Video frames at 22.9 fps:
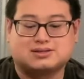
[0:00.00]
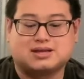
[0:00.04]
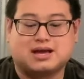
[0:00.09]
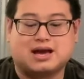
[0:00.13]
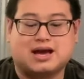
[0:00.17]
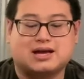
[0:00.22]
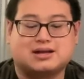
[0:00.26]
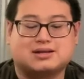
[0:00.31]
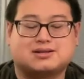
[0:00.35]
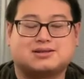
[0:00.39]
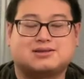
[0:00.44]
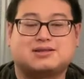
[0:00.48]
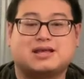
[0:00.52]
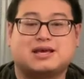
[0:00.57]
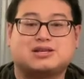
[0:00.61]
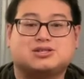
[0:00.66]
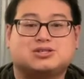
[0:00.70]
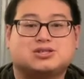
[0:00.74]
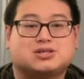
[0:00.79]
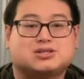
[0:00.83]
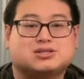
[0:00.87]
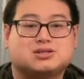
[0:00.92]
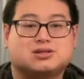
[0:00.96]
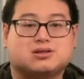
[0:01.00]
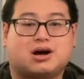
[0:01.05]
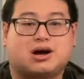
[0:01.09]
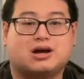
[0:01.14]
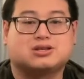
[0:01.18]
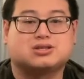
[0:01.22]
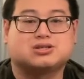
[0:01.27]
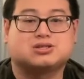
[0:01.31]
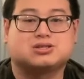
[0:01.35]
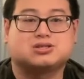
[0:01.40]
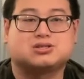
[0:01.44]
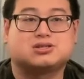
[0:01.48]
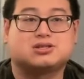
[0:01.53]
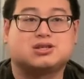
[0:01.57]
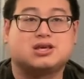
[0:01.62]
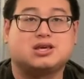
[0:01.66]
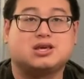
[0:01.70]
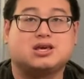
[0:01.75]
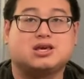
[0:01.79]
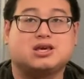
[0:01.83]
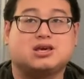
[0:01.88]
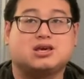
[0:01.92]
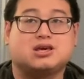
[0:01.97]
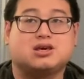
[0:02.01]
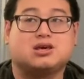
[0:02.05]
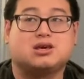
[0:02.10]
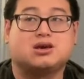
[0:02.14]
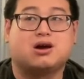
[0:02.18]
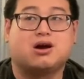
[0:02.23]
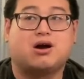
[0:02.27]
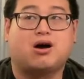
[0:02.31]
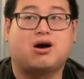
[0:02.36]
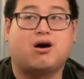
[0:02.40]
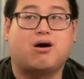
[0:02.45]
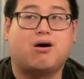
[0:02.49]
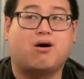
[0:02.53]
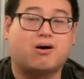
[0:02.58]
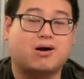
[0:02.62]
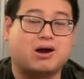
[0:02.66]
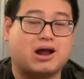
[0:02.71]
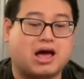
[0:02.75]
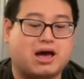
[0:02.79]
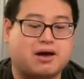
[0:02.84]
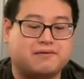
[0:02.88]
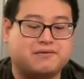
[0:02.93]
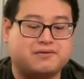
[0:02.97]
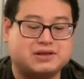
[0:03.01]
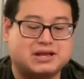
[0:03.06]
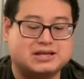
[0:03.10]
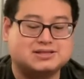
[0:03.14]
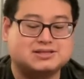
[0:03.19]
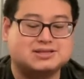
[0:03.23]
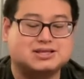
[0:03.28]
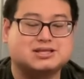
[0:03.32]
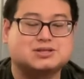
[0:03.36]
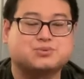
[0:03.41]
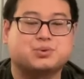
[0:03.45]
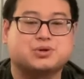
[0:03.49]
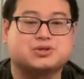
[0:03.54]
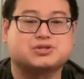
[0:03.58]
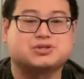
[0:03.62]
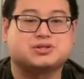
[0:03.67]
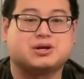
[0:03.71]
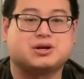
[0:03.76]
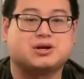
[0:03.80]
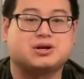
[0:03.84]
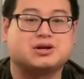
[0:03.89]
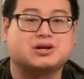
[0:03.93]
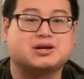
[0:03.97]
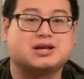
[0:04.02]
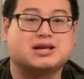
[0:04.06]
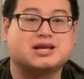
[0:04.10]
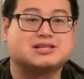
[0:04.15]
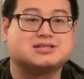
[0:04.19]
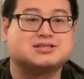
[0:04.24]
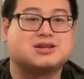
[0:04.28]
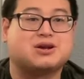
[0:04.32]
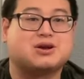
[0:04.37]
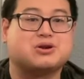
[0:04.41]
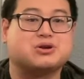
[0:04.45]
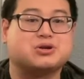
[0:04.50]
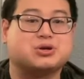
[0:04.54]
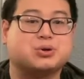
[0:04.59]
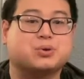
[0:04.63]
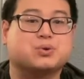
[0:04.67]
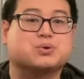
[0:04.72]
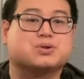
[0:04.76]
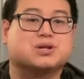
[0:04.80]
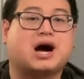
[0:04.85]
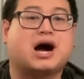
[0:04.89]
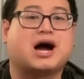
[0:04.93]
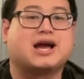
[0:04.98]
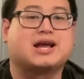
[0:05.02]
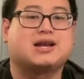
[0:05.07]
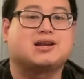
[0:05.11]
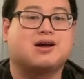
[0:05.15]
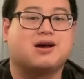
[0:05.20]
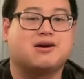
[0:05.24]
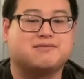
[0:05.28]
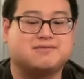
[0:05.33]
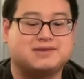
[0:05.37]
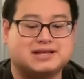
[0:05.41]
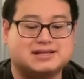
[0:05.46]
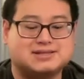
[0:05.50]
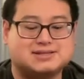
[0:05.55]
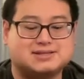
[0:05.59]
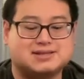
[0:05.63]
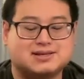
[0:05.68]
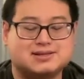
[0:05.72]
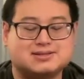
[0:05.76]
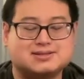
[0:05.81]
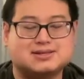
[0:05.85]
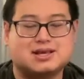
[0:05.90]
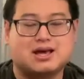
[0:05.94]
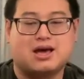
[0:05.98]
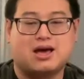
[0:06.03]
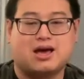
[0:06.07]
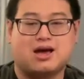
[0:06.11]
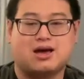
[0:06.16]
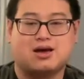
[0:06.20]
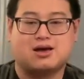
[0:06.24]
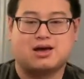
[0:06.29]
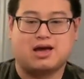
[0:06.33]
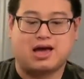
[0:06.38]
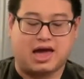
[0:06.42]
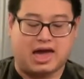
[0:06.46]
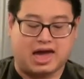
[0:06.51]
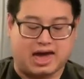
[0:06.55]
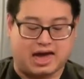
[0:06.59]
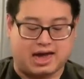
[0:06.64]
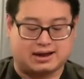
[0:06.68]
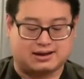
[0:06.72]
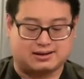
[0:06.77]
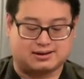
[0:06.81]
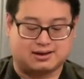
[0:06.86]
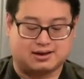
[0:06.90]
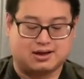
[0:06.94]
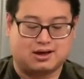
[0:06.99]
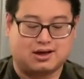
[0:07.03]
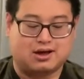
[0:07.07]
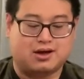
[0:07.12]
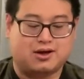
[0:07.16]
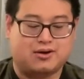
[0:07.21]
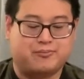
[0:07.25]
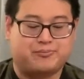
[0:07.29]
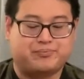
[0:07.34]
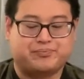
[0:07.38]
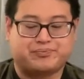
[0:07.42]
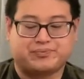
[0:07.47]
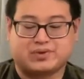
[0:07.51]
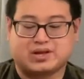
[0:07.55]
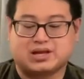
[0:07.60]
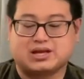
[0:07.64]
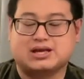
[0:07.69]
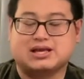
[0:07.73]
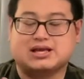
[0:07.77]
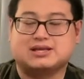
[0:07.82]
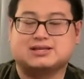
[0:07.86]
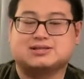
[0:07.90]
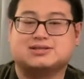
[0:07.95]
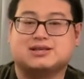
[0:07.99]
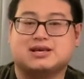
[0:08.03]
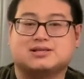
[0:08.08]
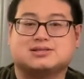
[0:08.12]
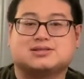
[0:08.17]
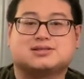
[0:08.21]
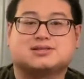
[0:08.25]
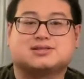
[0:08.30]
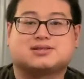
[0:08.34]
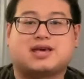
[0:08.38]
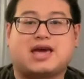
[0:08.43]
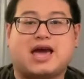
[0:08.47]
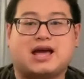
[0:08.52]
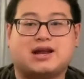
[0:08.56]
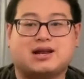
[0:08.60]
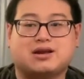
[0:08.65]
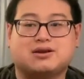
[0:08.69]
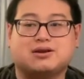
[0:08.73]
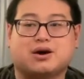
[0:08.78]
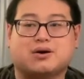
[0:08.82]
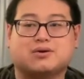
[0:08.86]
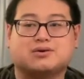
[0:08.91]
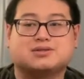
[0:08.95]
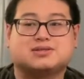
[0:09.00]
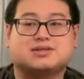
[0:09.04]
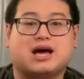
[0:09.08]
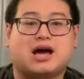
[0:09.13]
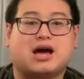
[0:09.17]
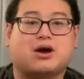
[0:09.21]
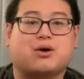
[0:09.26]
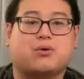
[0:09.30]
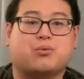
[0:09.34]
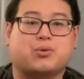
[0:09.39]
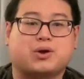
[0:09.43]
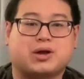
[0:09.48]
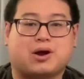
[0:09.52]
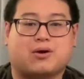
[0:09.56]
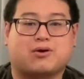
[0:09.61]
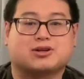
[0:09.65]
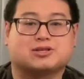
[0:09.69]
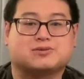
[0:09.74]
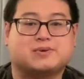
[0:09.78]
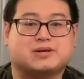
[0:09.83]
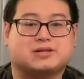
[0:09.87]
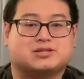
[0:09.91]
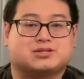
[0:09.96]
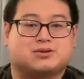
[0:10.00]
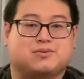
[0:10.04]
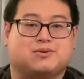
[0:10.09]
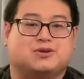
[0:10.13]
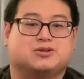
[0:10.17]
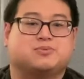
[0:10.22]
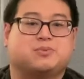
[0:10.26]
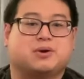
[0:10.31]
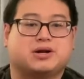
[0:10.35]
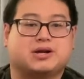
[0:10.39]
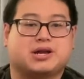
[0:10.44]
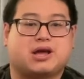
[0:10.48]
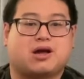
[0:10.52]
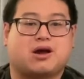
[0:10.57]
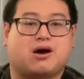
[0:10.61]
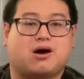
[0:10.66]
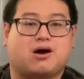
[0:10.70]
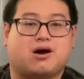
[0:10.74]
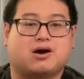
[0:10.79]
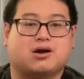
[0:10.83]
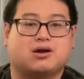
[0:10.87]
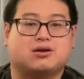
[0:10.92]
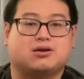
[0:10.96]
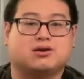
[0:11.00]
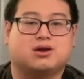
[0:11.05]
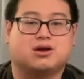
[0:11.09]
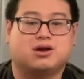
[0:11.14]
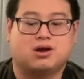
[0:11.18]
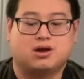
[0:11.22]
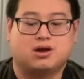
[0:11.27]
that they just launched the RF lenses, which is their new line of lenses. And since Canon knows that we already spent so much money on